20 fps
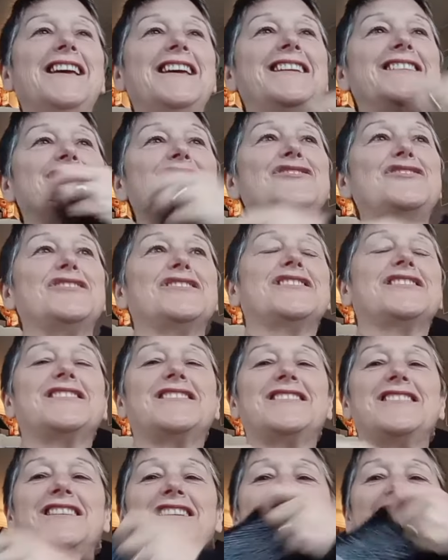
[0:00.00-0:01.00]
It's
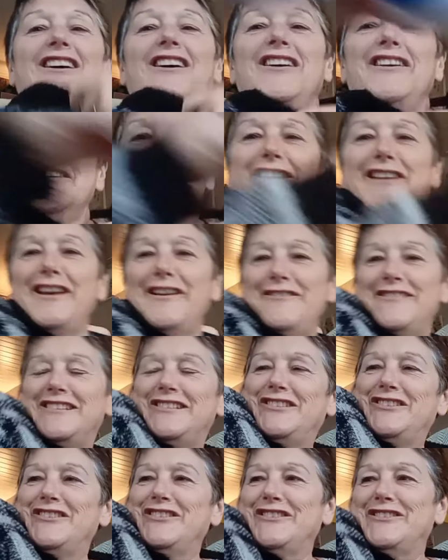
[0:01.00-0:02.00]
just I don't know.
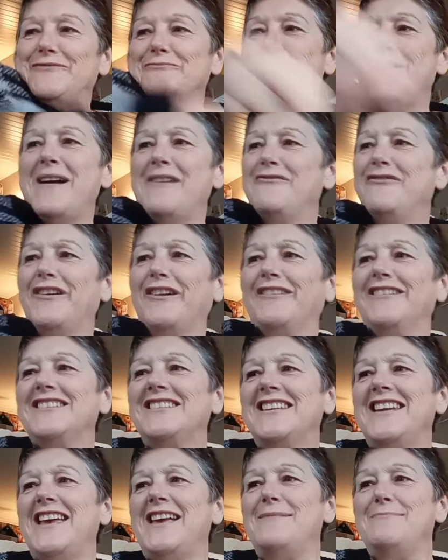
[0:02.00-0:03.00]
It's just the weather,
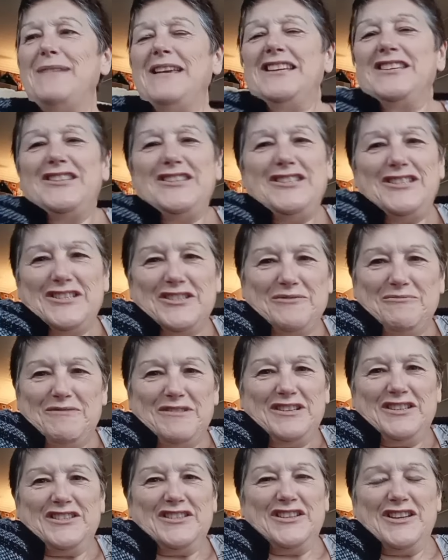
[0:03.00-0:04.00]
isn't it? It makes you just
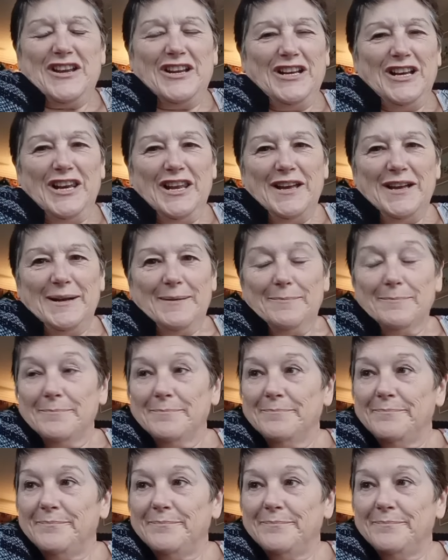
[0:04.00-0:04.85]
want to snuggle up.